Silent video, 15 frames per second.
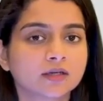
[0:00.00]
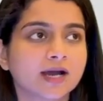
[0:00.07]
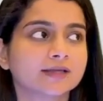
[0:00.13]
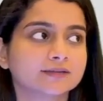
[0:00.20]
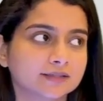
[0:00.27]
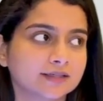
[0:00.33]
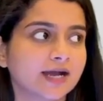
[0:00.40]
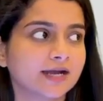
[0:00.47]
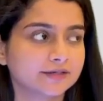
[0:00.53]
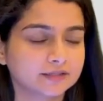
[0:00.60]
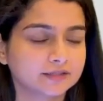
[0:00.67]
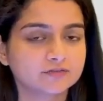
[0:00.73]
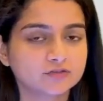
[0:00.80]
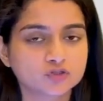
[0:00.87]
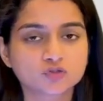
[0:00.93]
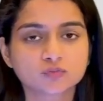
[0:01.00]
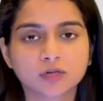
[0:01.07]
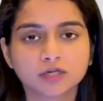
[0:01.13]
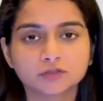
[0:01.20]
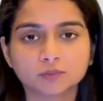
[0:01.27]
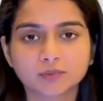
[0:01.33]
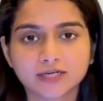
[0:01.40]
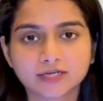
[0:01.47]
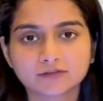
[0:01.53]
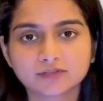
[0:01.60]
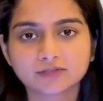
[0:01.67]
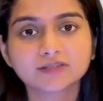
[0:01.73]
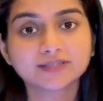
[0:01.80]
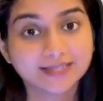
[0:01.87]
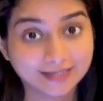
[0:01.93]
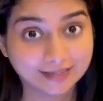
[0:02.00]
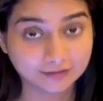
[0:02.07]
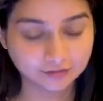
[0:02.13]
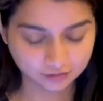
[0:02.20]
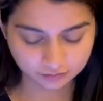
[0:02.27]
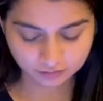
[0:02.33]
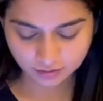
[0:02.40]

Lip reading: I think ideally we should multiply it with 8.